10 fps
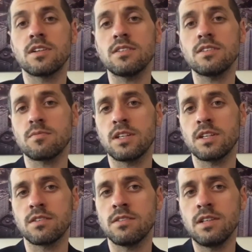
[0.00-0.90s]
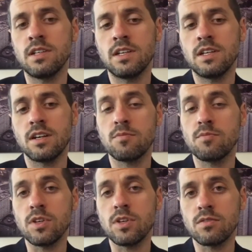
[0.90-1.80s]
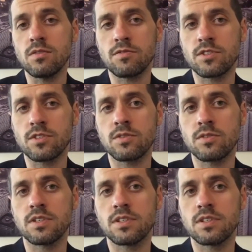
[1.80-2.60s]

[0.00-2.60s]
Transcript: doesn't mean you're immune for sure.